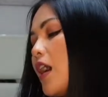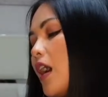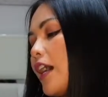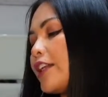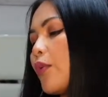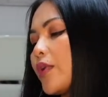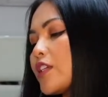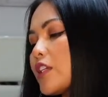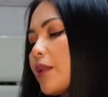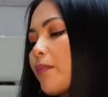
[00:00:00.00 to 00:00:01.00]
the
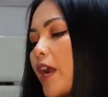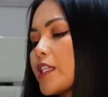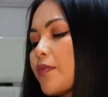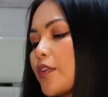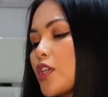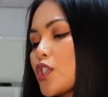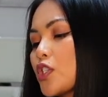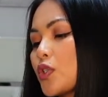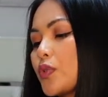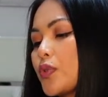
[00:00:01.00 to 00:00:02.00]
original price for these
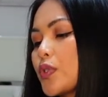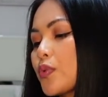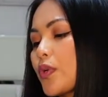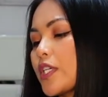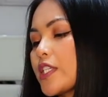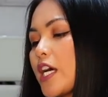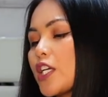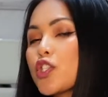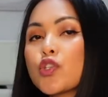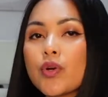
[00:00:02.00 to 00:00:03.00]
shoes was
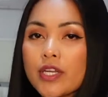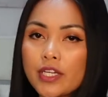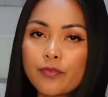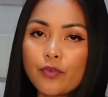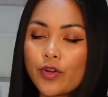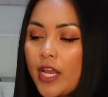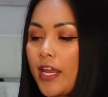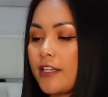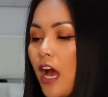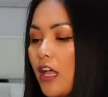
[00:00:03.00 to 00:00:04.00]

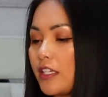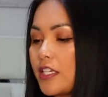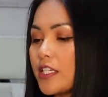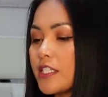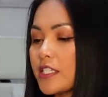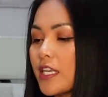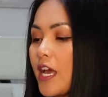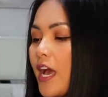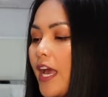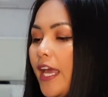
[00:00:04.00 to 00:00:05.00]
$248,
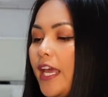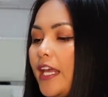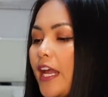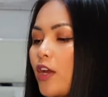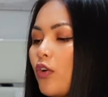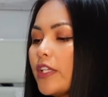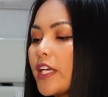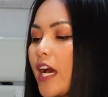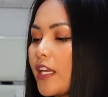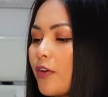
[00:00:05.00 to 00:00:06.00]
and I only
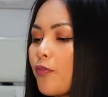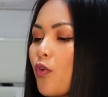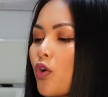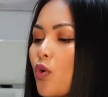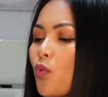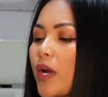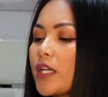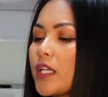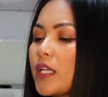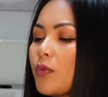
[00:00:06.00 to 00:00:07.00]
got it for
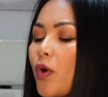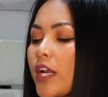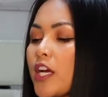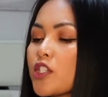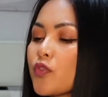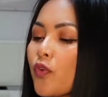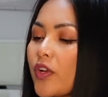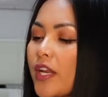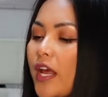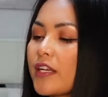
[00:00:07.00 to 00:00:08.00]

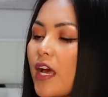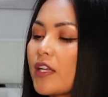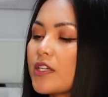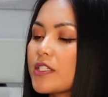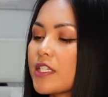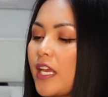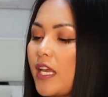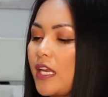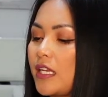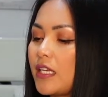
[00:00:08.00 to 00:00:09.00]
$149.99.
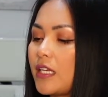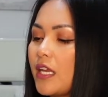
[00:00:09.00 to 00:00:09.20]
And